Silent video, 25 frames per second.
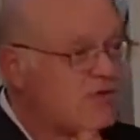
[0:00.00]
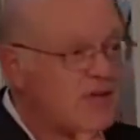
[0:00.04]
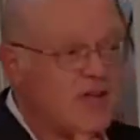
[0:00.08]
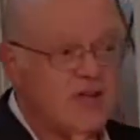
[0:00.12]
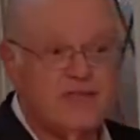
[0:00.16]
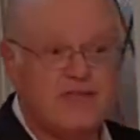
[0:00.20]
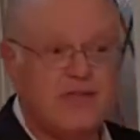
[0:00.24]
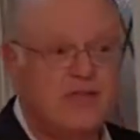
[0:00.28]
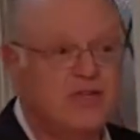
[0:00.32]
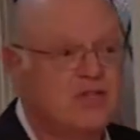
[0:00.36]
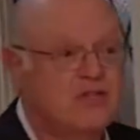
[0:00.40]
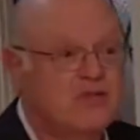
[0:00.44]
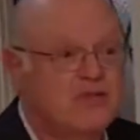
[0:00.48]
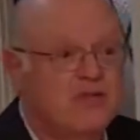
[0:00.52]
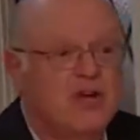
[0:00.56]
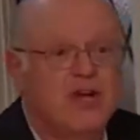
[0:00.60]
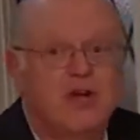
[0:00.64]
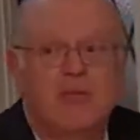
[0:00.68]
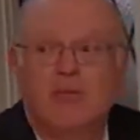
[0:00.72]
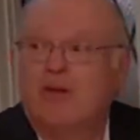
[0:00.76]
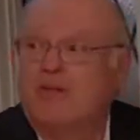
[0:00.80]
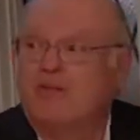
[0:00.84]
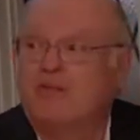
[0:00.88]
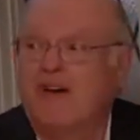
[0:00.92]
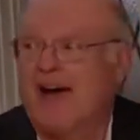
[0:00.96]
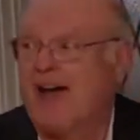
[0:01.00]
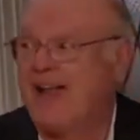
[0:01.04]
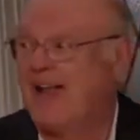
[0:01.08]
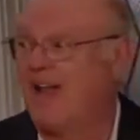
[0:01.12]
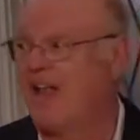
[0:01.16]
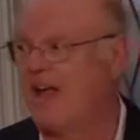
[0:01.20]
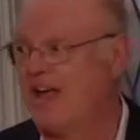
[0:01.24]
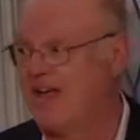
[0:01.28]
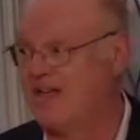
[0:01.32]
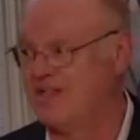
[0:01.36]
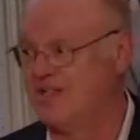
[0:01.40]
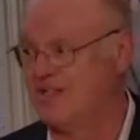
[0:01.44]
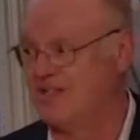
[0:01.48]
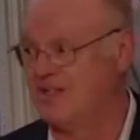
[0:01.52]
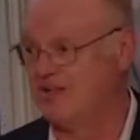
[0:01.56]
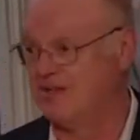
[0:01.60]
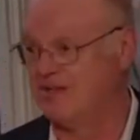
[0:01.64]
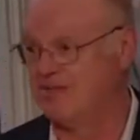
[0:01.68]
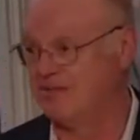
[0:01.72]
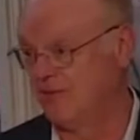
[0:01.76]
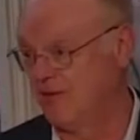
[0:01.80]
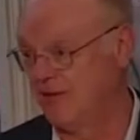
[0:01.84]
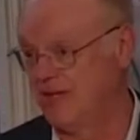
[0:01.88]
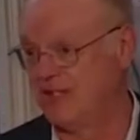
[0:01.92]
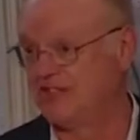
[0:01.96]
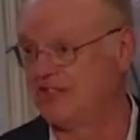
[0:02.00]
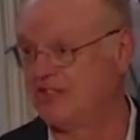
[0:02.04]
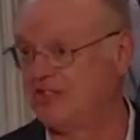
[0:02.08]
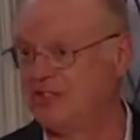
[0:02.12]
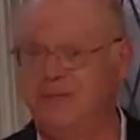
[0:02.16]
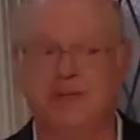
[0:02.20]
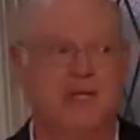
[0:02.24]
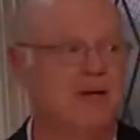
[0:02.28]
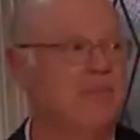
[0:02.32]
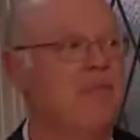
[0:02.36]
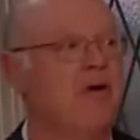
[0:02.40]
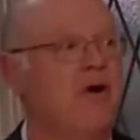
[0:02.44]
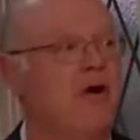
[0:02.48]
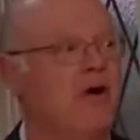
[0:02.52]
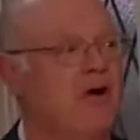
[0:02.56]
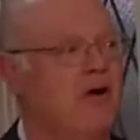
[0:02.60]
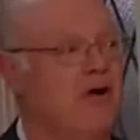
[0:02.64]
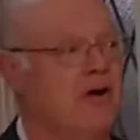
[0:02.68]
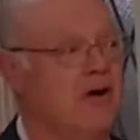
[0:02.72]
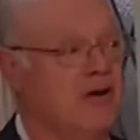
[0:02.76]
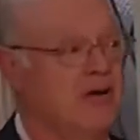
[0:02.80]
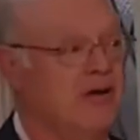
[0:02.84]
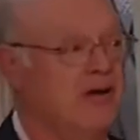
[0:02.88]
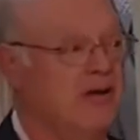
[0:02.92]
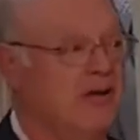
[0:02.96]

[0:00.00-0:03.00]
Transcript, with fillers: it, it, feels very revitalizing for us to be a part